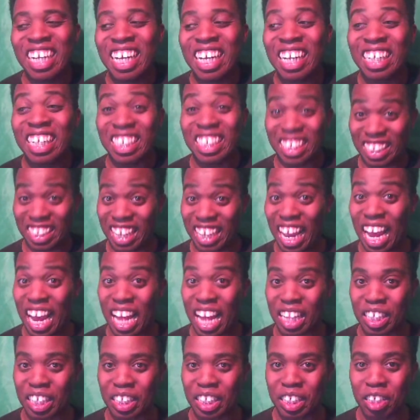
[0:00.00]
Because yeah,
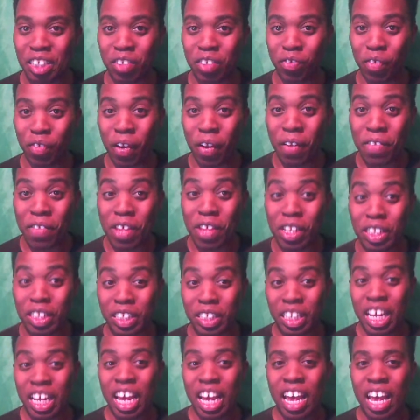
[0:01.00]

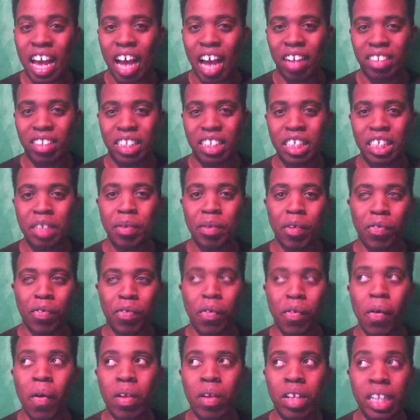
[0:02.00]
I said this
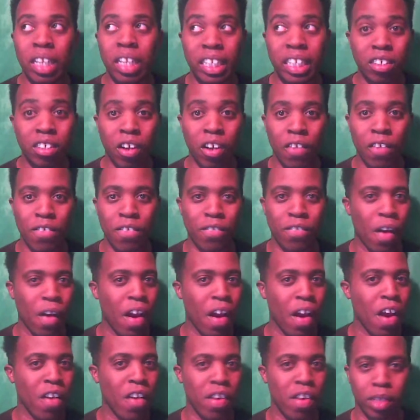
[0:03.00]
before, Lucky Star is
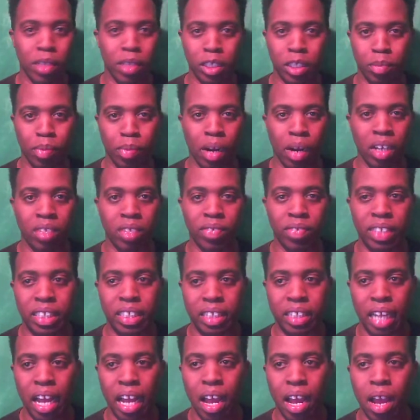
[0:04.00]
very much a product of its
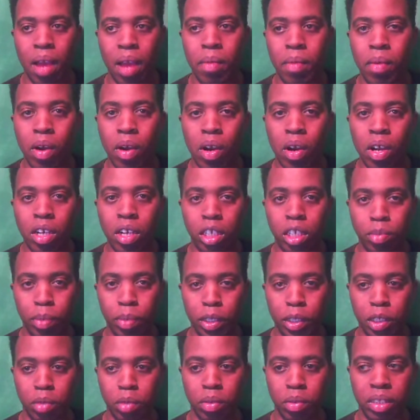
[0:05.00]
time,
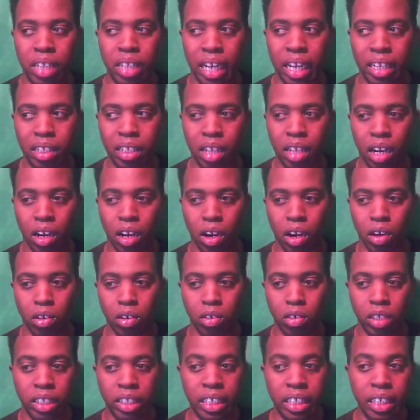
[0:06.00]
especially with like the
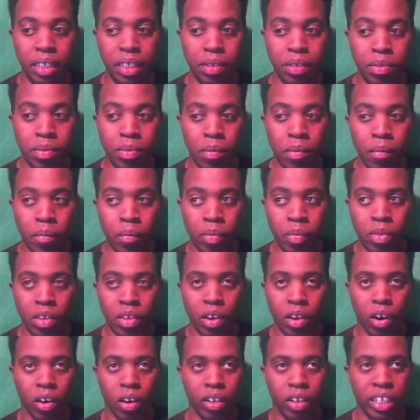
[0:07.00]
early
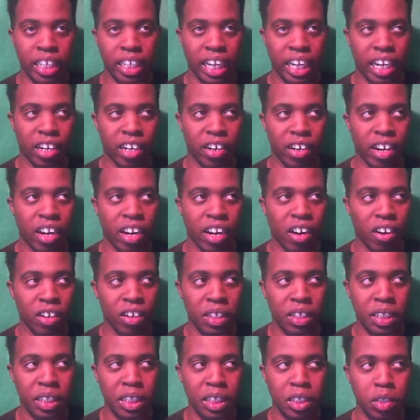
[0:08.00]
internet,
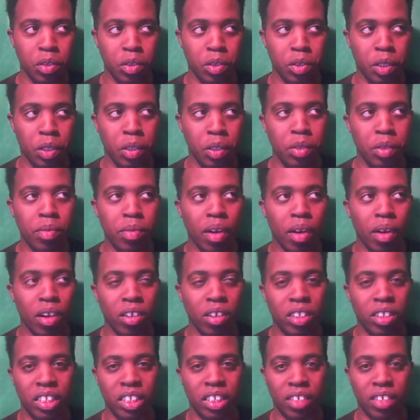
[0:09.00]
early YouTube,
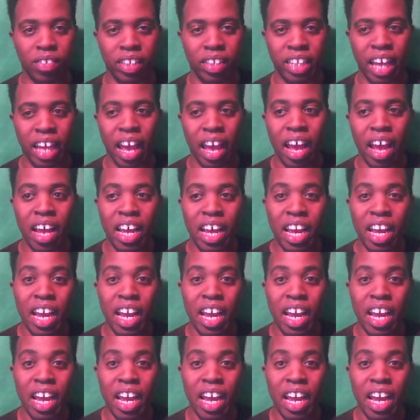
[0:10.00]
early stuff like that.